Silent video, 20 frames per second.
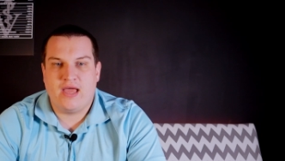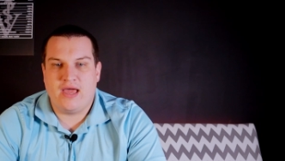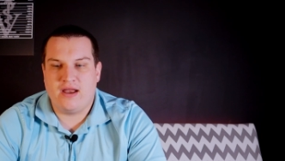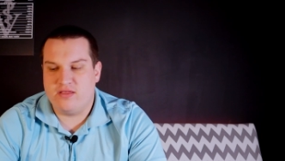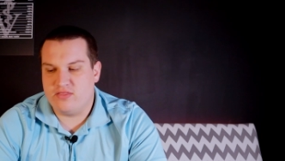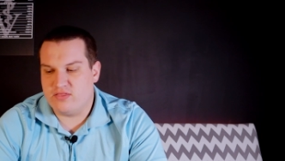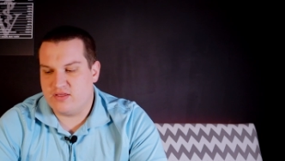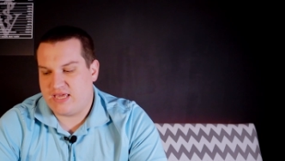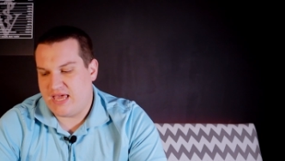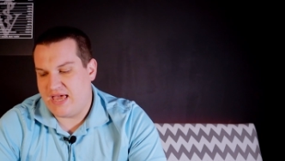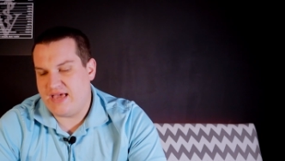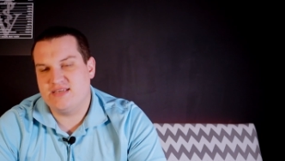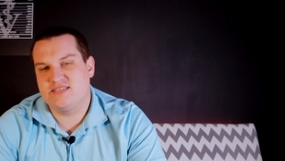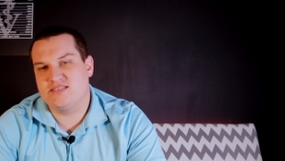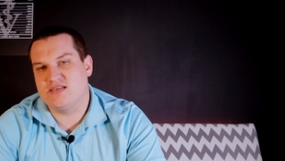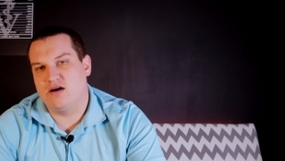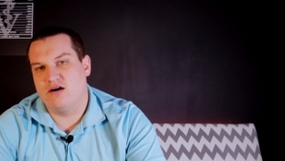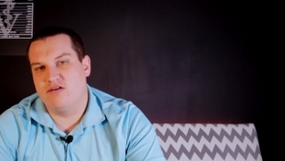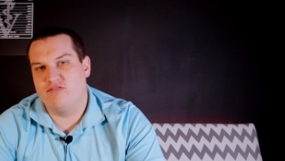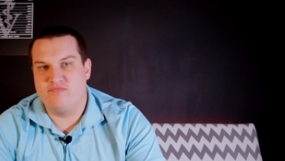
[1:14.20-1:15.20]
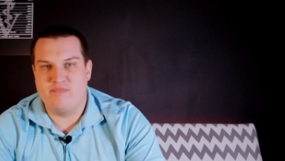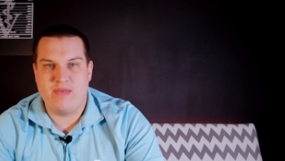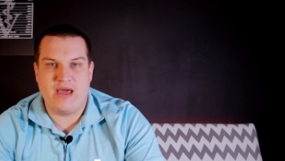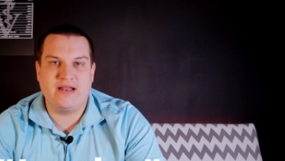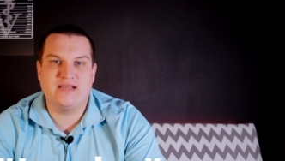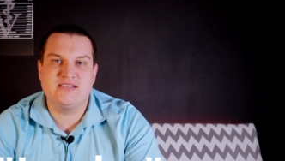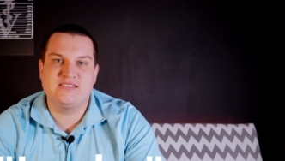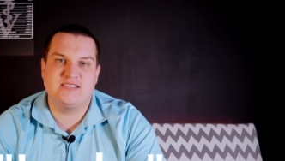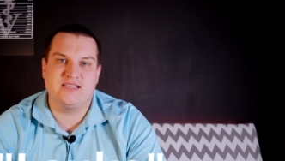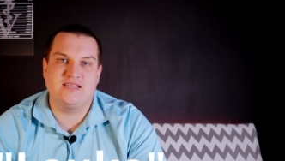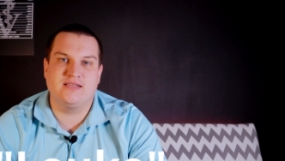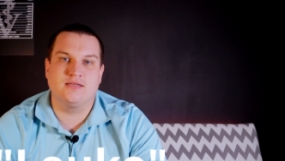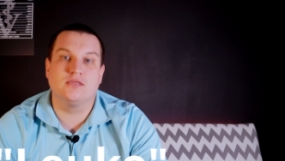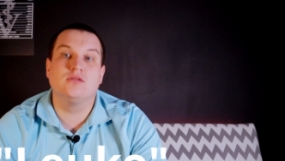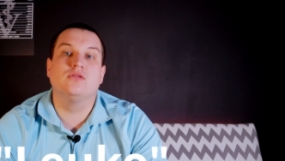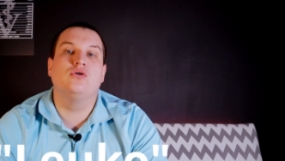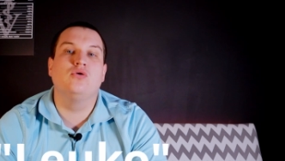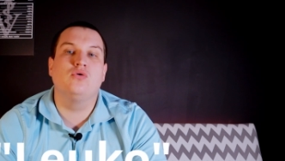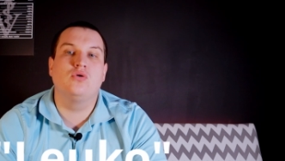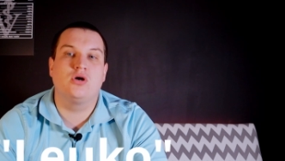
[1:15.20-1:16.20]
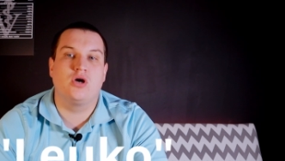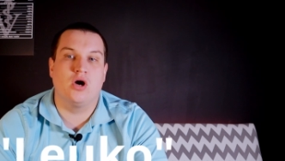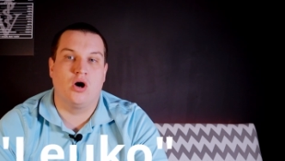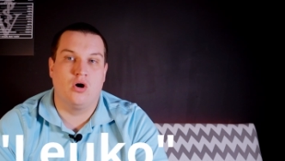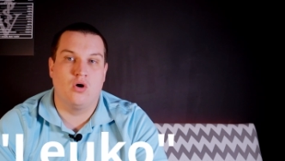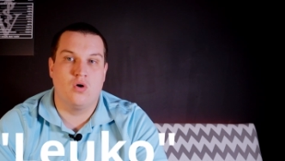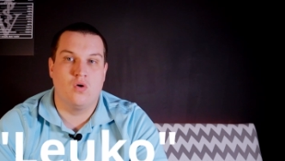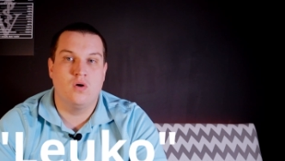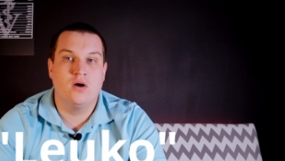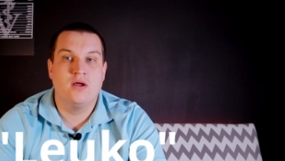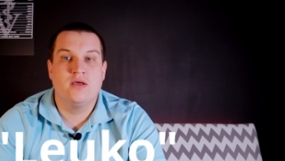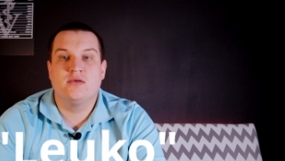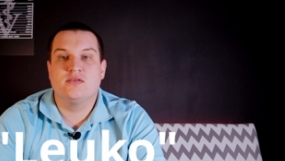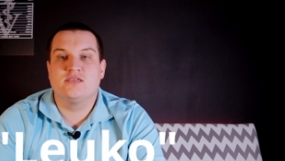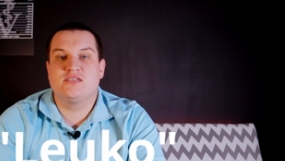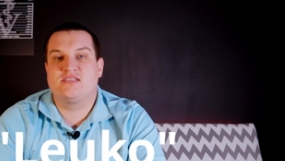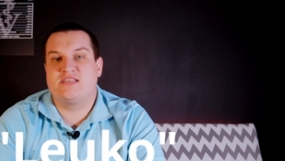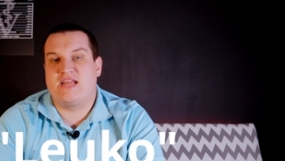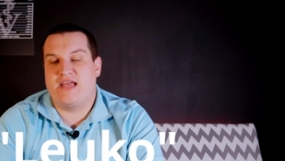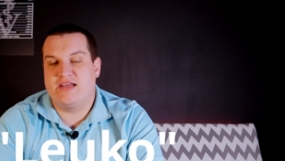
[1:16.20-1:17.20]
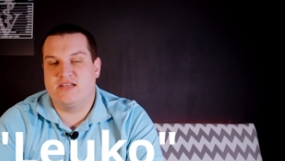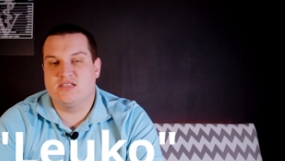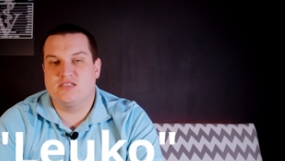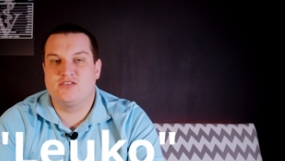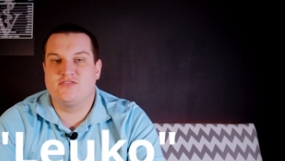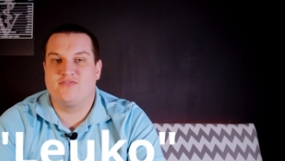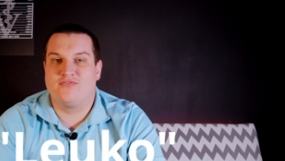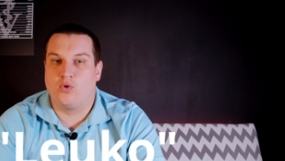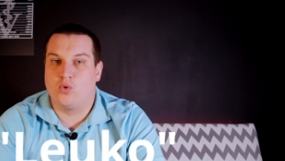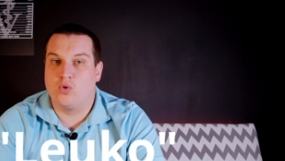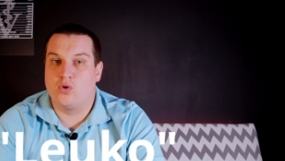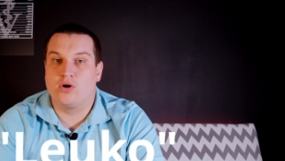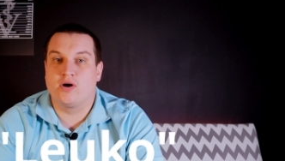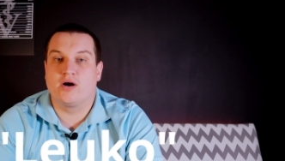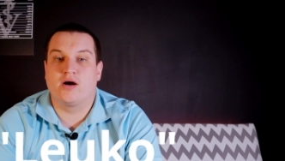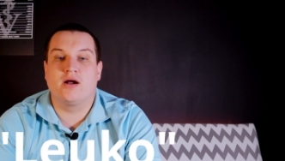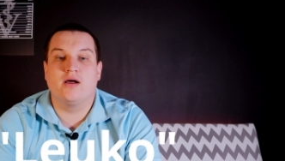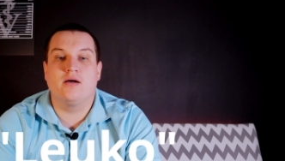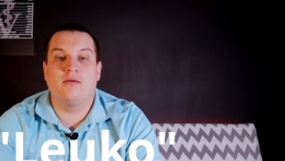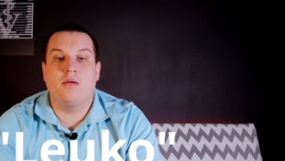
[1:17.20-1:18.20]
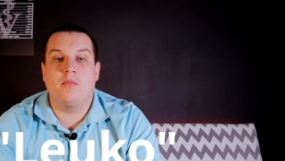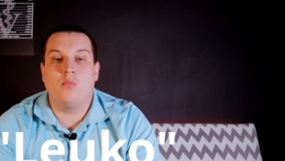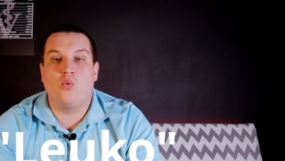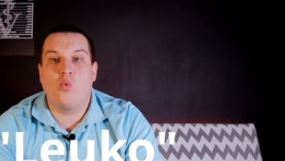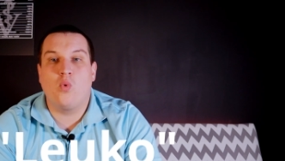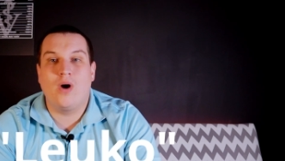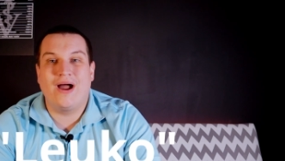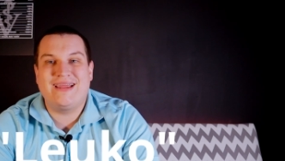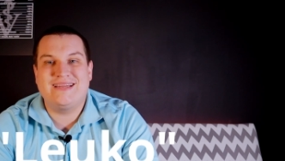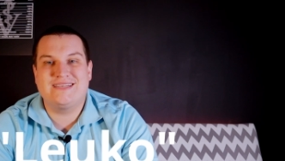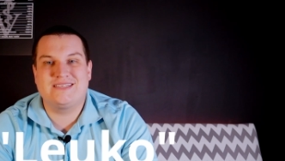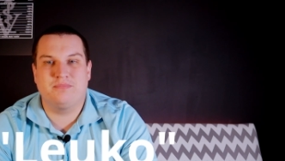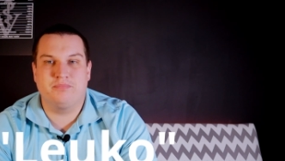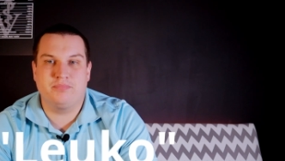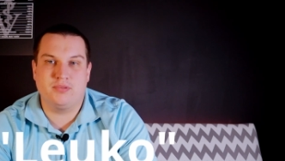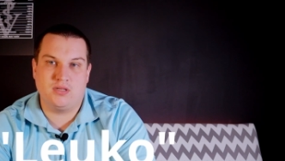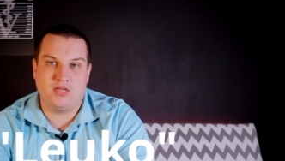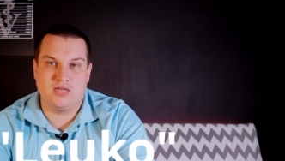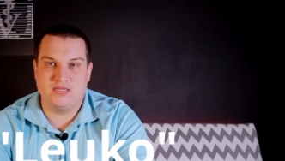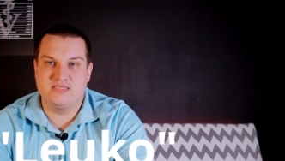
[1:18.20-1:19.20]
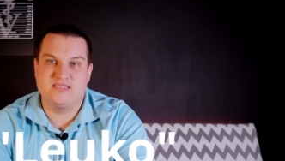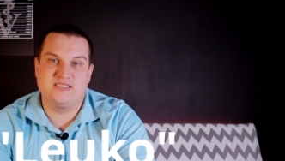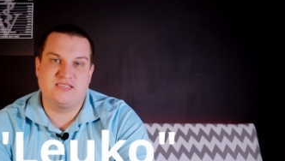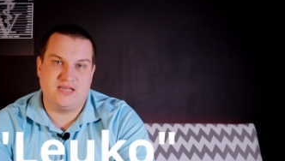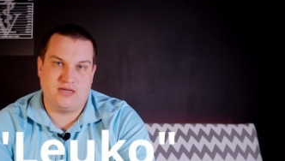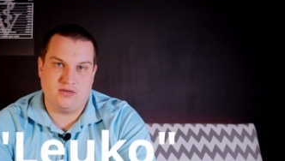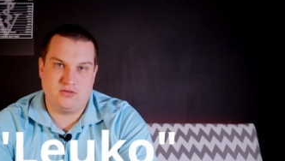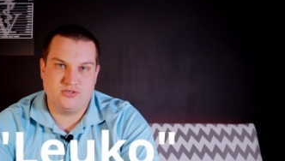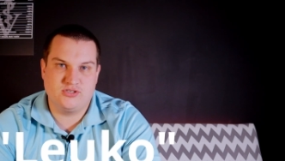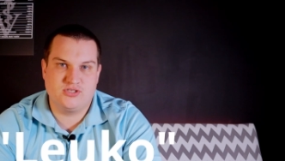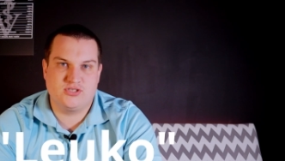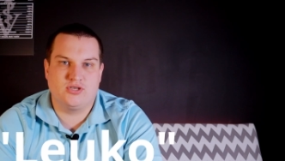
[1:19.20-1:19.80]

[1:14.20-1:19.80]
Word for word: And in the case of medicine, leuco stands for white blood cells.